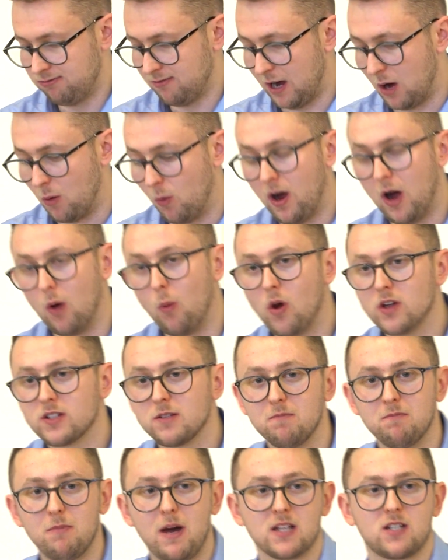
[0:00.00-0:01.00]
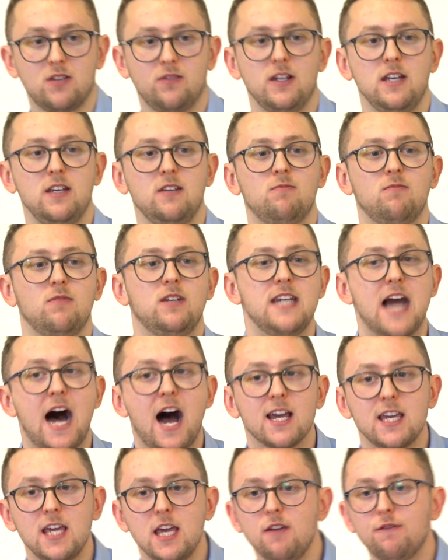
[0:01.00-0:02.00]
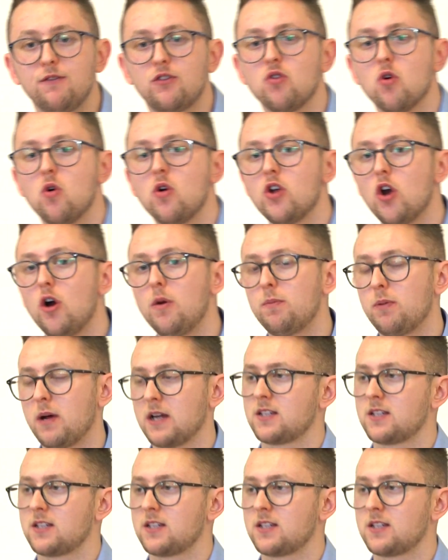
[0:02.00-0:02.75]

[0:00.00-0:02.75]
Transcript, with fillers: I, I wasn't massively naive growing up.